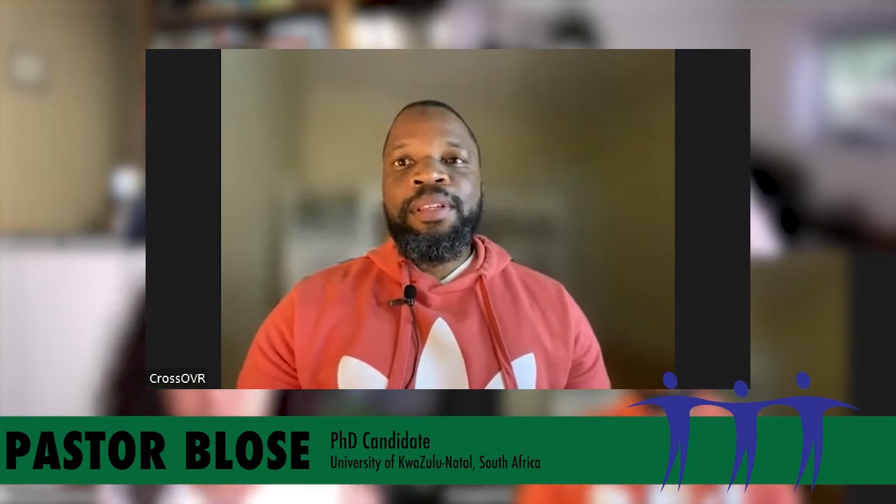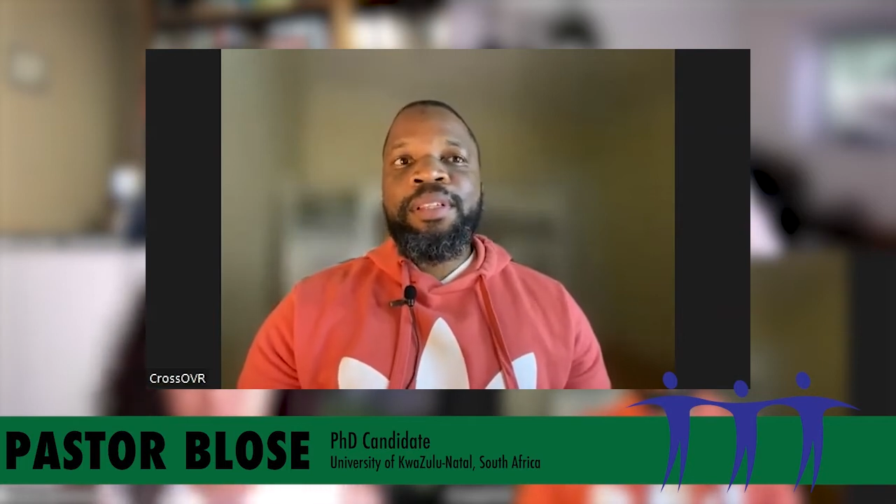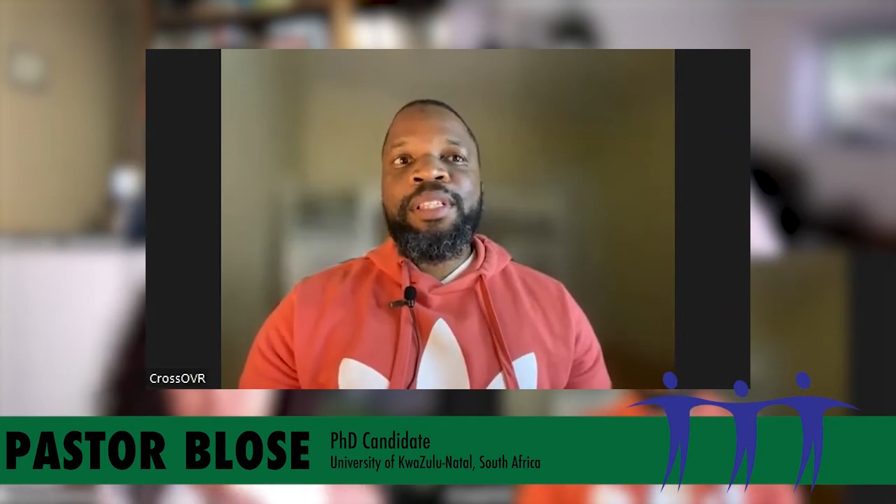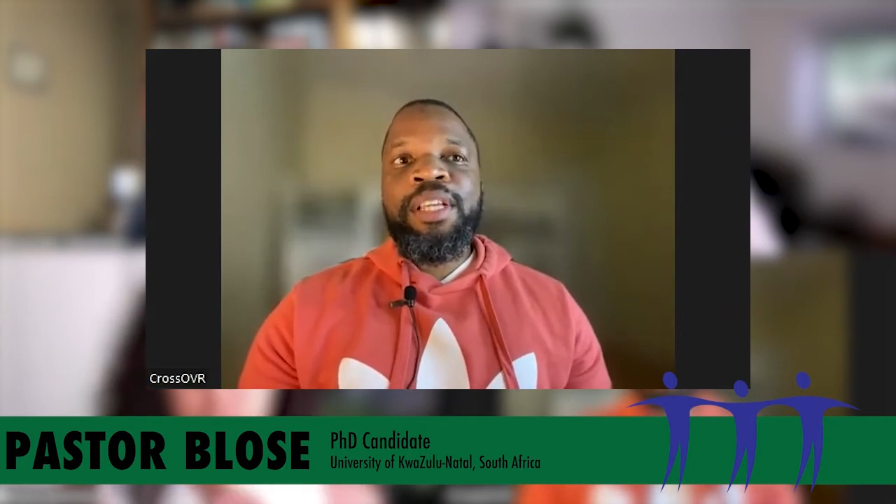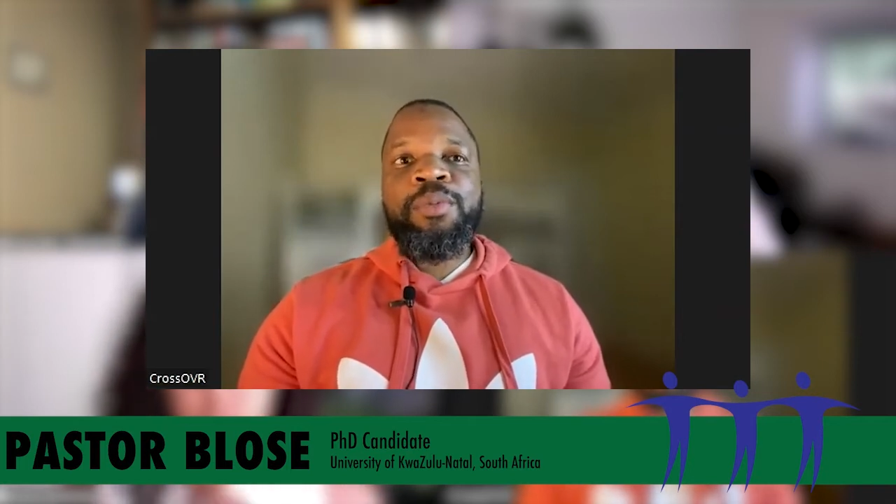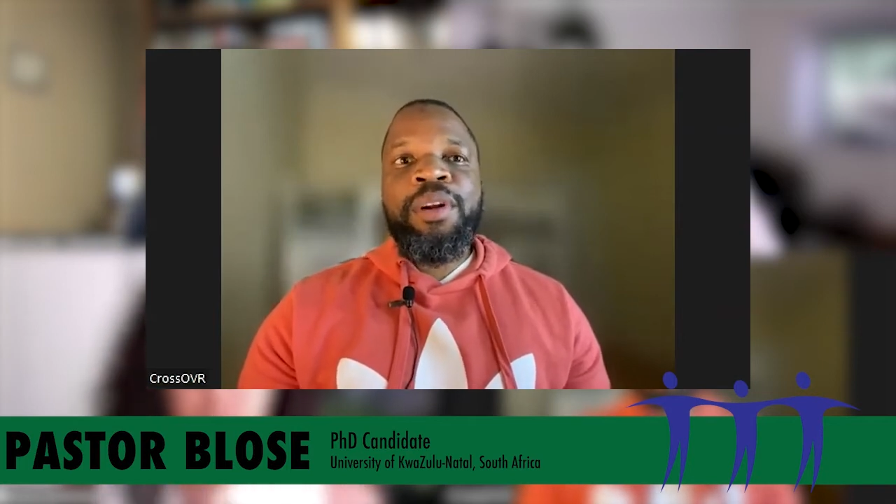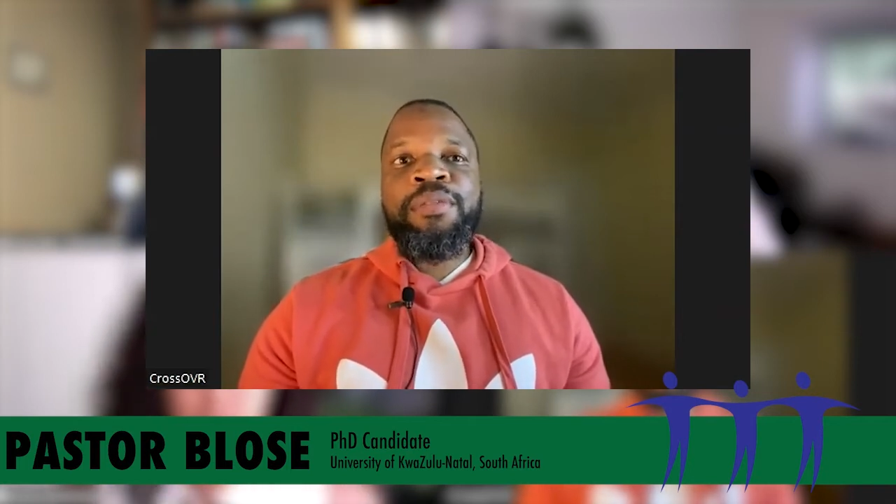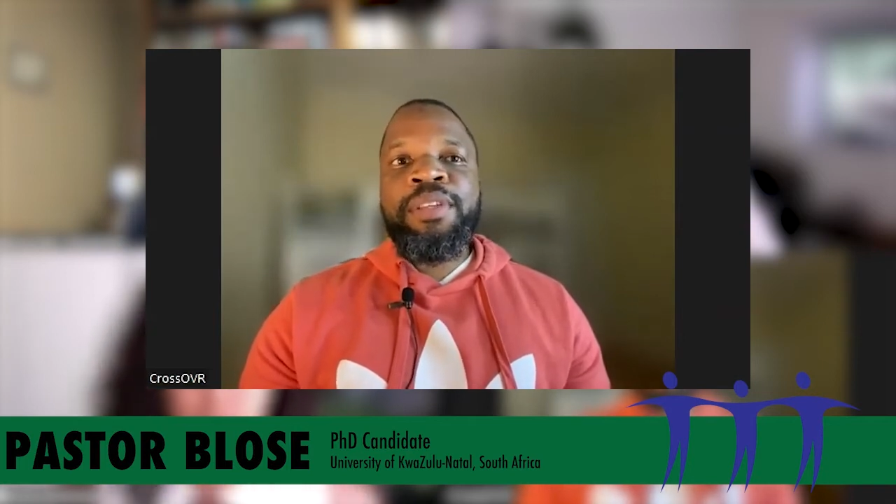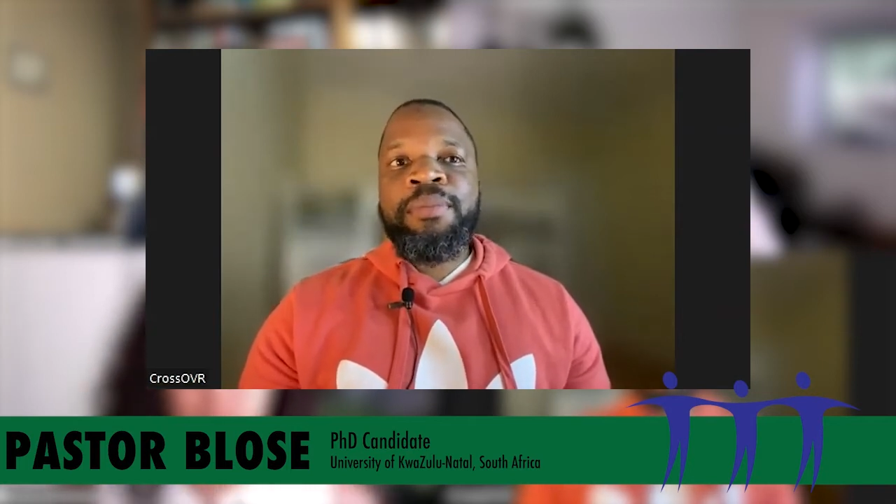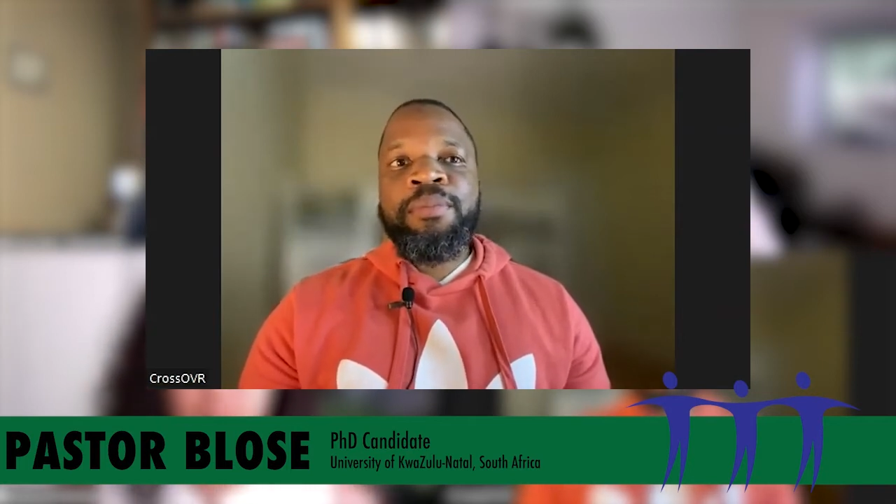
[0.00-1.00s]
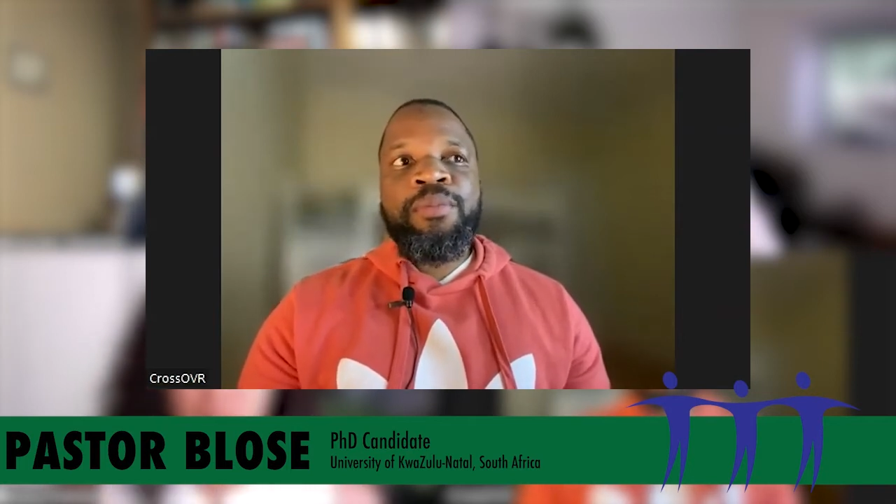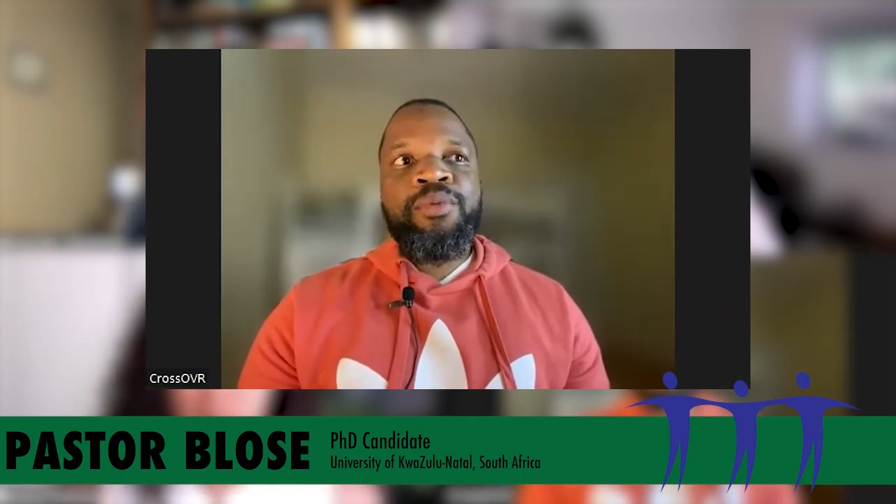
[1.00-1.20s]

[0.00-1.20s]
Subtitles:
it's one of the